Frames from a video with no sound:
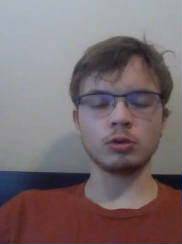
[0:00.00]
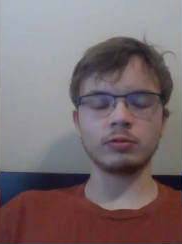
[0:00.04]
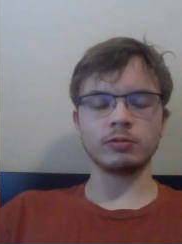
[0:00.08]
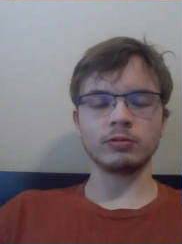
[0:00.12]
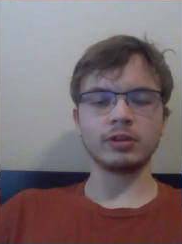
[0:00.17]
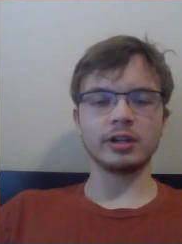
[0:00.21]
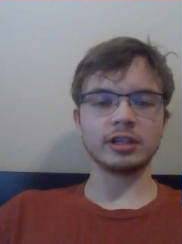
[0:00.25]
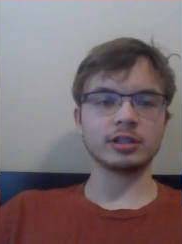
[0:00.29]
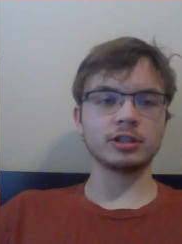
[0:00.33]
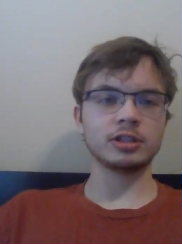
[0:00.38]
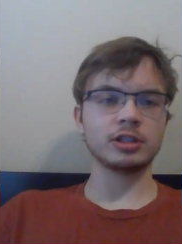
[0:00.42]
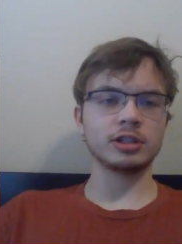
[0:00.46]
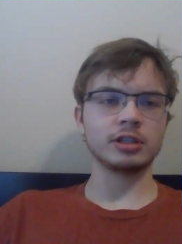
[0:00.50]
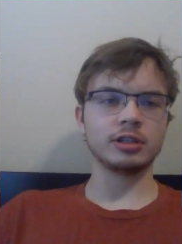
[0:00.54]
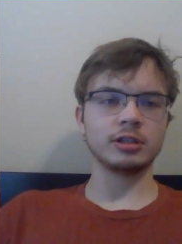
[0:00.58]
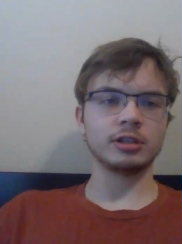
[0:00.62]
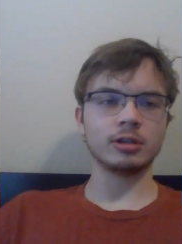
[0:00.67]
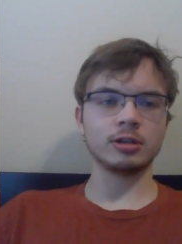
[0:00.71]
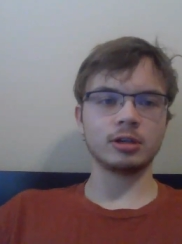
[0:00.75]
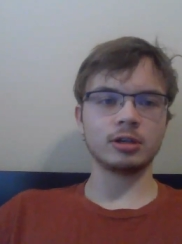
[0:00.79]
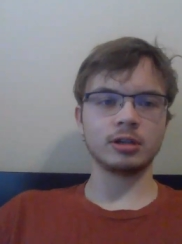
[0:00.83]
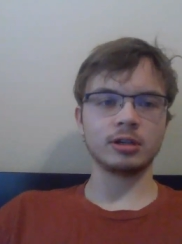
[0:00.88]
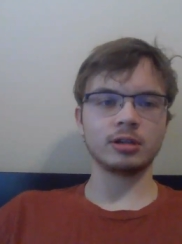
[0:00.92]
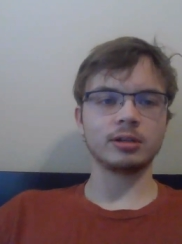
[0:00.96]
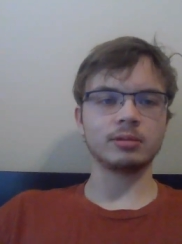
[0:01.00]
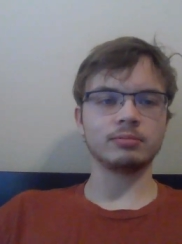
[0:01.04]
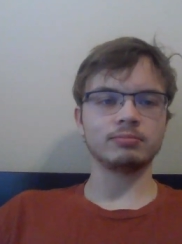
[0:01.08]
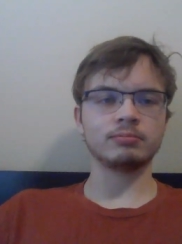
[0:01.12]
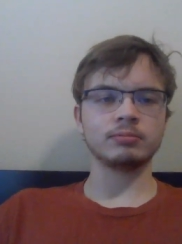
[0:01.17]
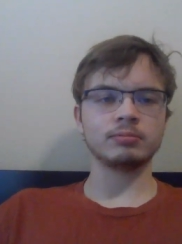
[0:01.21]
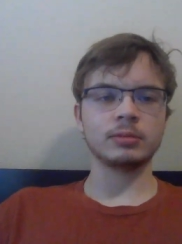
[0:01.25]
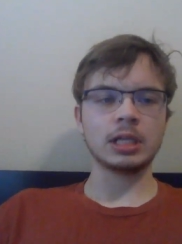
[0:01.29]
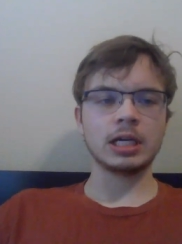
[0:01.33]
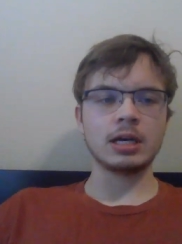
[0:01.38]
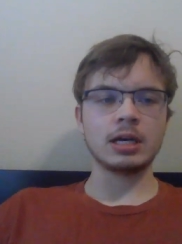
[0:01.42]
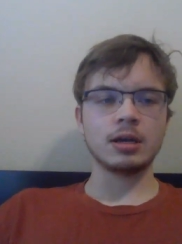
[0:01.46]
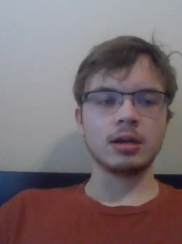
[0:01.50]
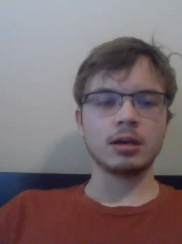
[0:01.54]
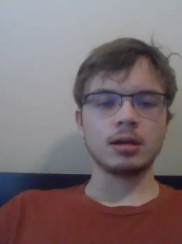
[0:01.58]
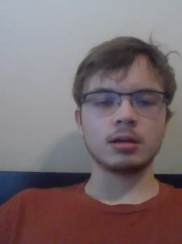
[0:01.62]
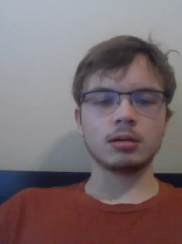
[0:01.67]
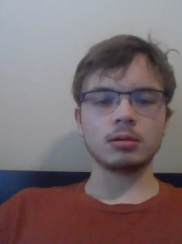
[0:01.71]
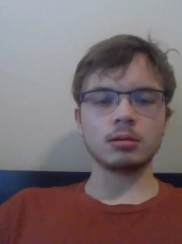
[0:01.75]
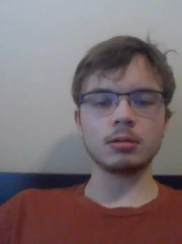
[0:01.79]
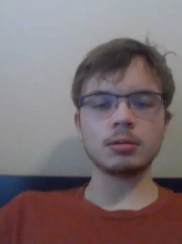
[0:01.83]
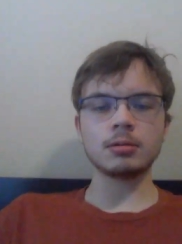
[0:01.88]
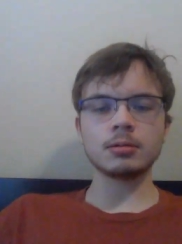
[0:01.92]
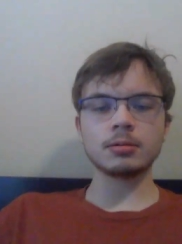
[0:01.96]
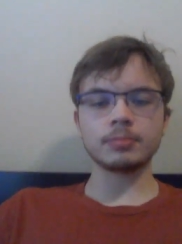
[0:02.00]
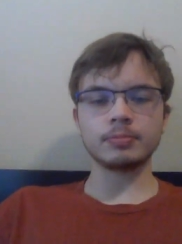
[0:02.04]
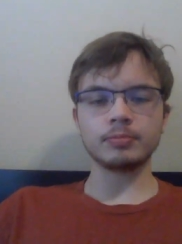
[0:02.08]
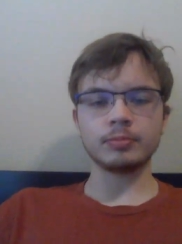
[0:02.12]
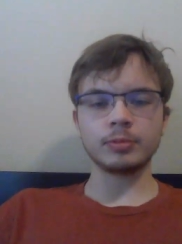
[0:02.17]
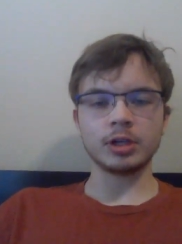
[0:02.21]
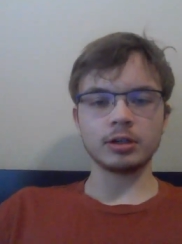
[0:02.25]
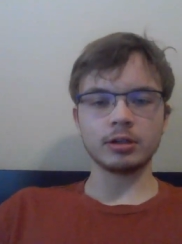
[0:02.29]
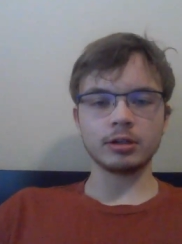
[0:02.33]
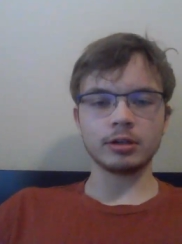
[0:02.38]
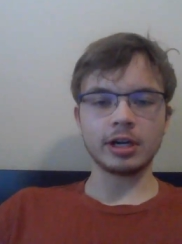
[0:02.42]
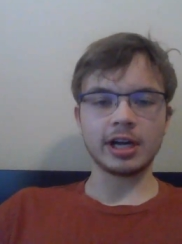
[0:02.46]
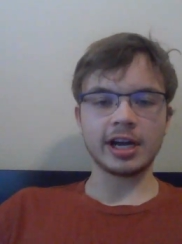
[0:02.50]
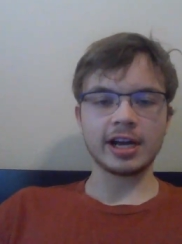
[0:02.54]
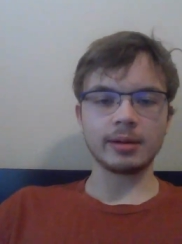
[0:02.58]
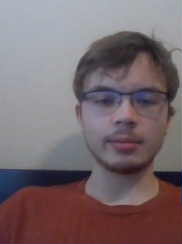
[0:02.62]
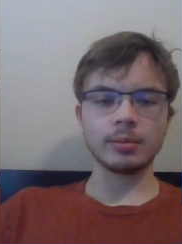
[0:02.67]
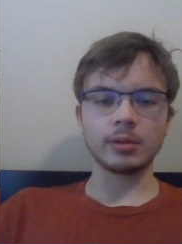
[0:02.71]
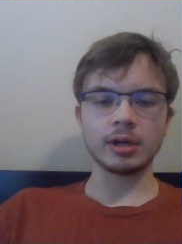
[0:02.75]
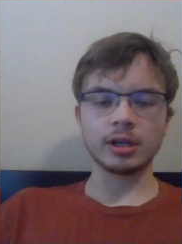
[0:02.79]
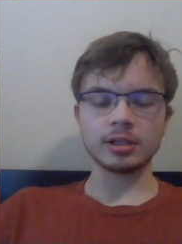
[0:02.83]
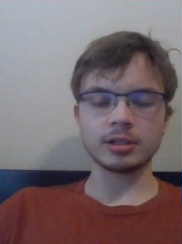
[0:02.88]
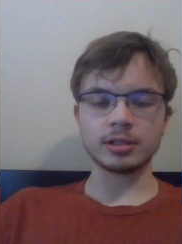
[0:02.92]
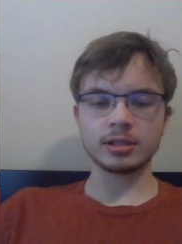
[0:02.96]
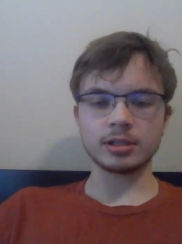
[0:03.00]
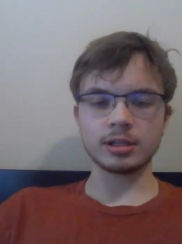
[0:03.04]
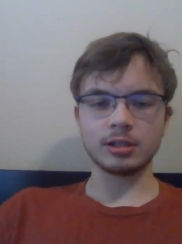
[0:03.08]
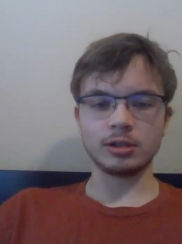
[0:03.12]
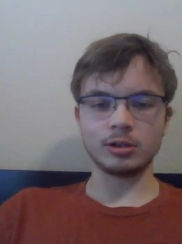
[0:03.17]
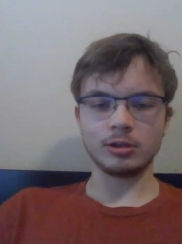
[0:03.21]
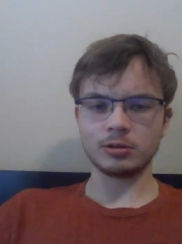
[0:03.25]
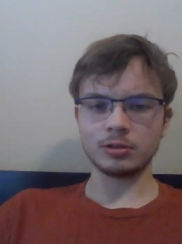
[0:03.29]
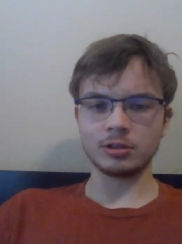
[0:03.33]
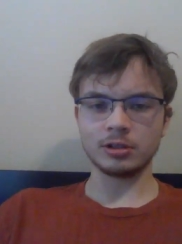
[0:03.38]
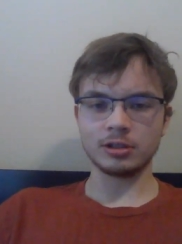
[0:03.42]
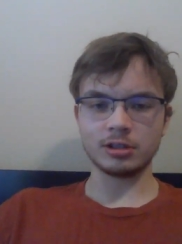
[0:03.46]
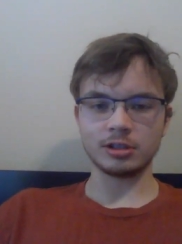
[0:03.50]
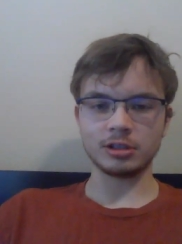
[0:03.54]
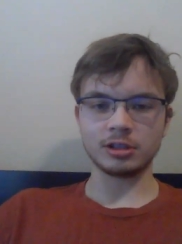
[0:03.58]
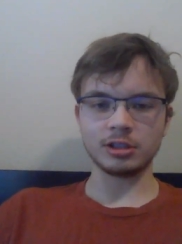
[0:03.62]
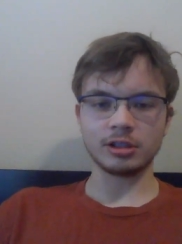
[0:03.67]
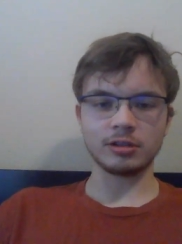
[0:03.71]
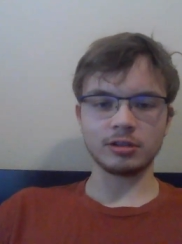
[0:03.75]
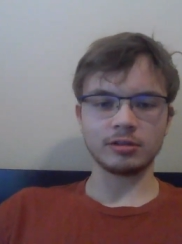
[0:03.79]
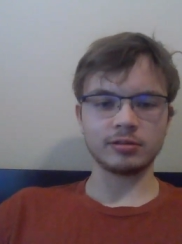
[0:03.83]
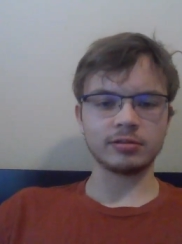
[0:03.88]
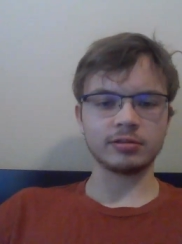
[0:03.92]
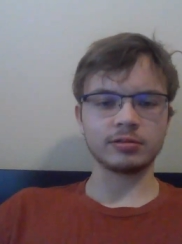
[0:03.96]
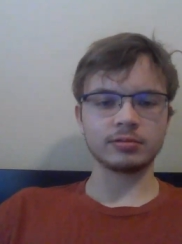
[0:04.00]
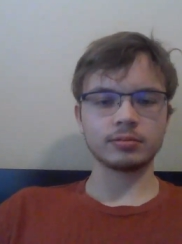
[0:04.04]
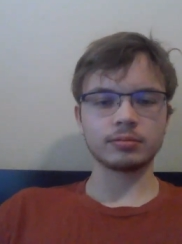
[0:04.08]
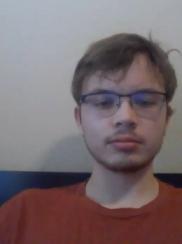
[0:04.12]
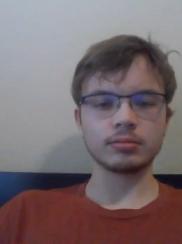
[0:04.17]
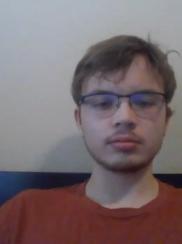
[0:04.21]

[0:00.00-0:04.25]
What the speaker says: reflection on your habits and usage of